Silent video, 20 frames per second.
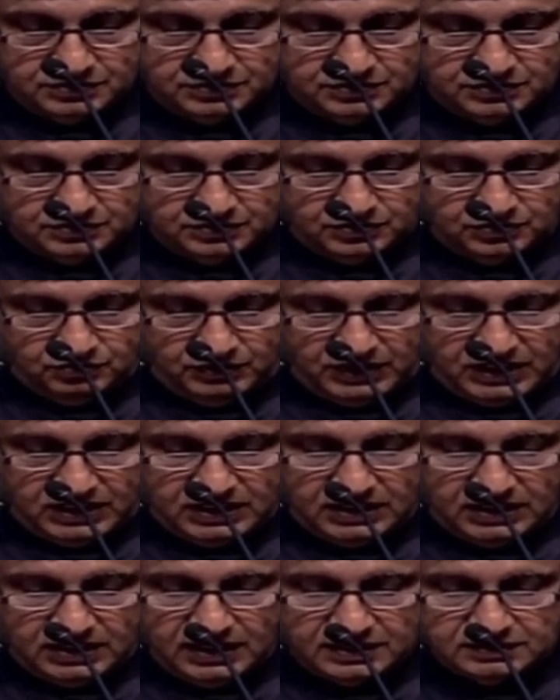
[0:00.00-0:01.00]
Today,
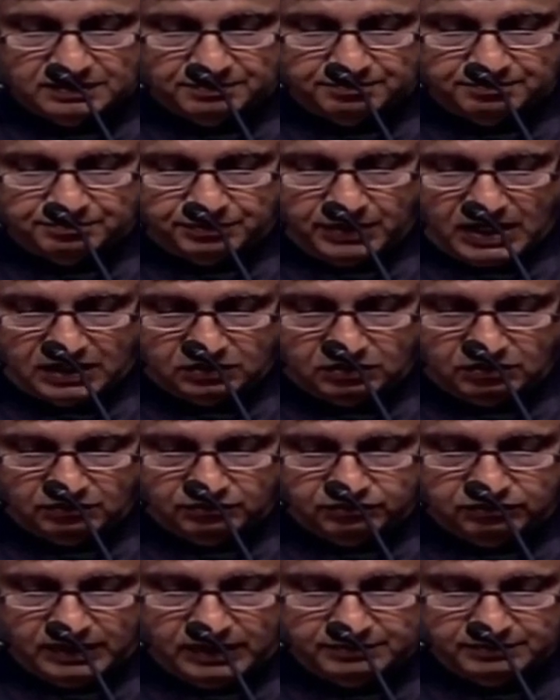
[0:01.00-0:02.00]
as a part of
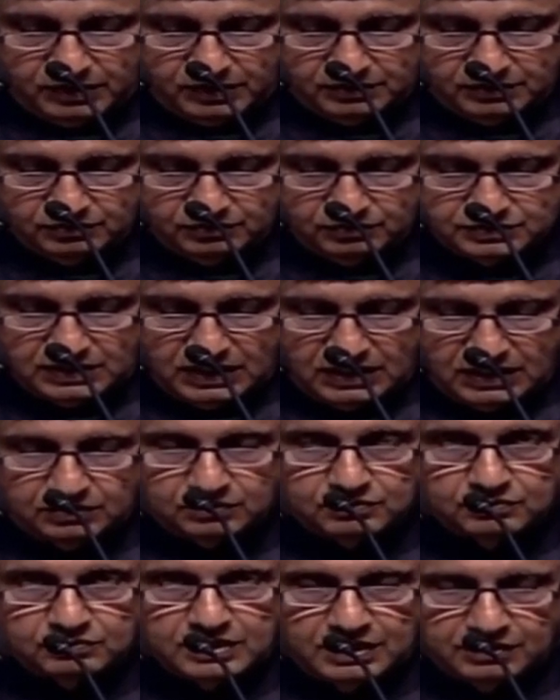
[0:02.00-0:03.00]
Vibrant Gujarat
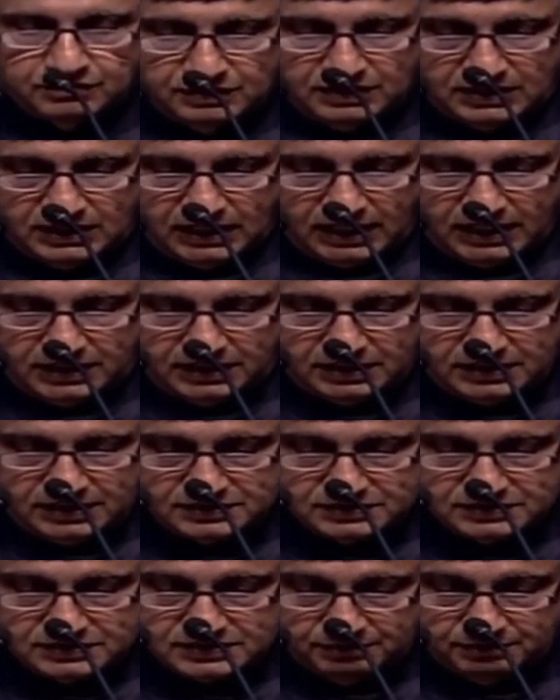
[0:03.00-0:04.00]
2019
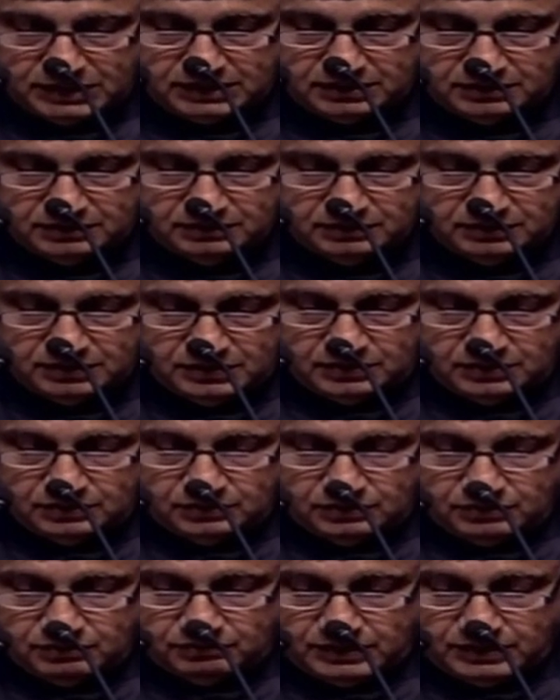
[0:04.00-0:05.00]
summit,
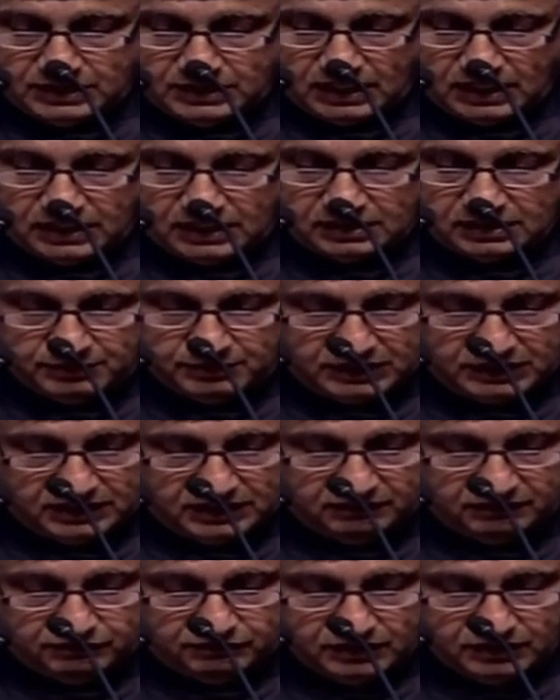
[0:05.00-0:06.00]
we are committing
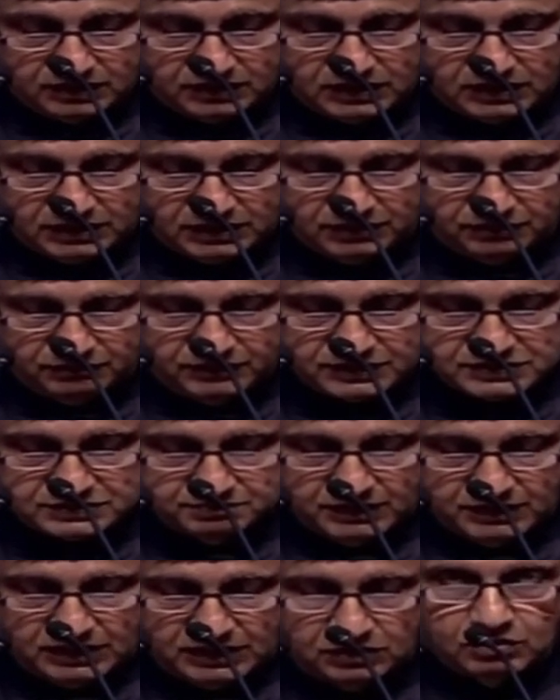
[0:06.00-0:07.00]
further
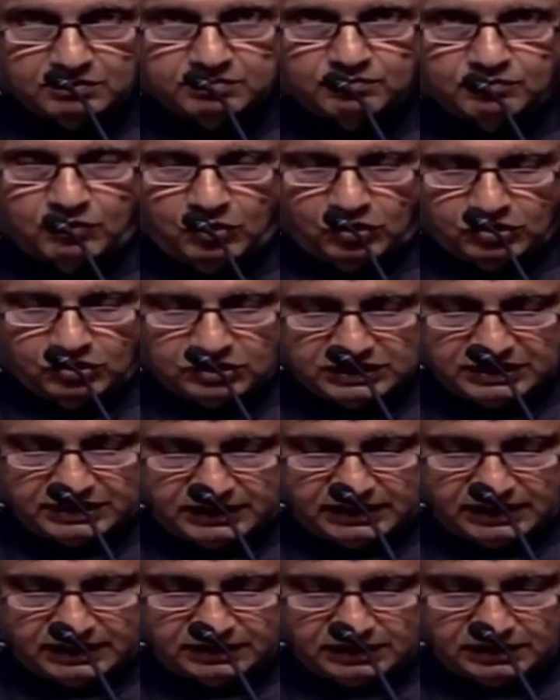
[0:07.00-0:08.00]
investment of more than
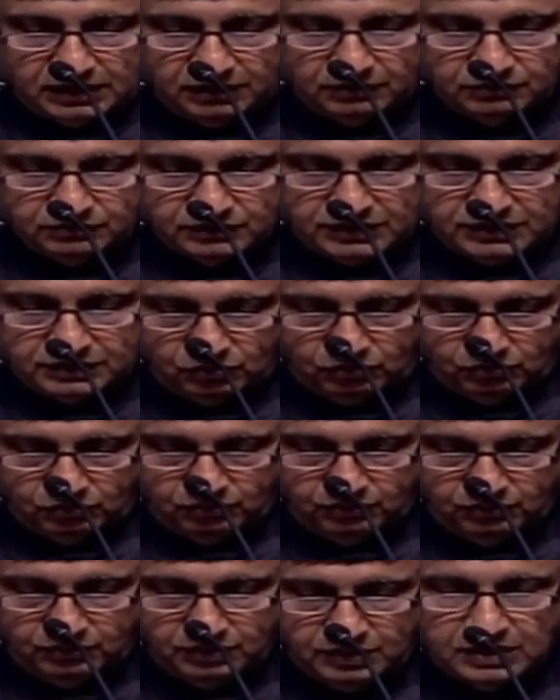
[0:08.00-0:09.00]
10,000
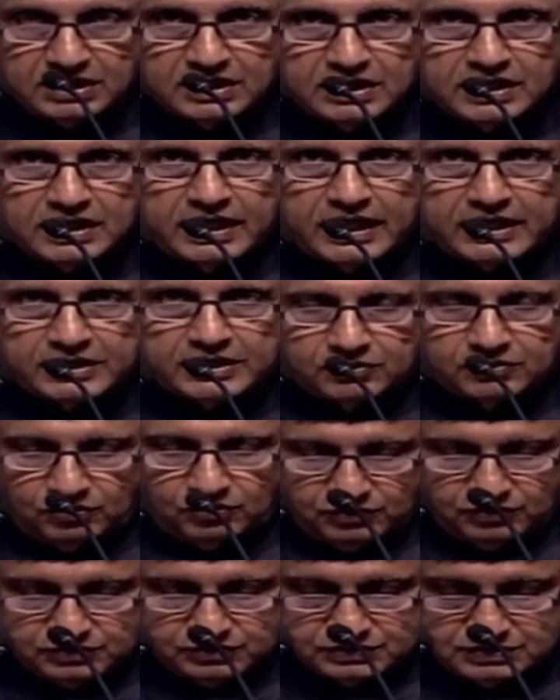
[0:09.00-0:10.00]
crore
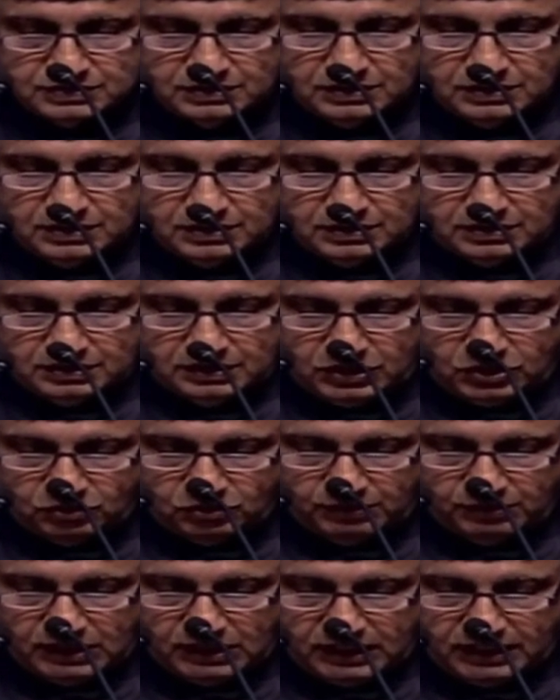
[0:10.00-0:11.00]
across
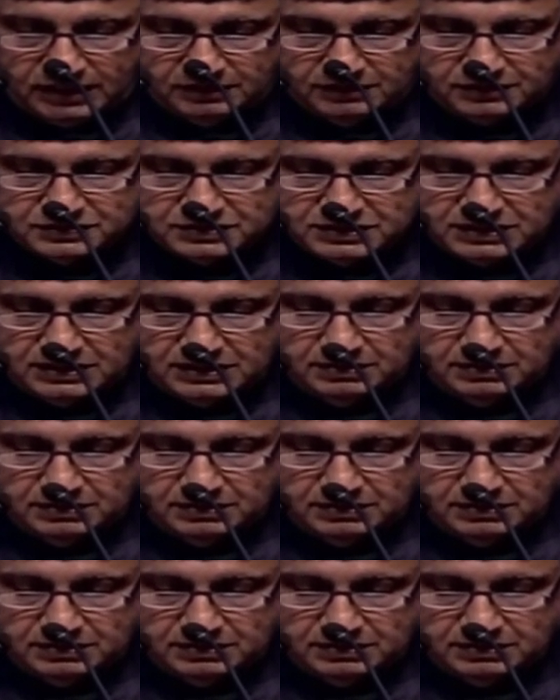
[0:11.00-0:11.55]
renewable energy,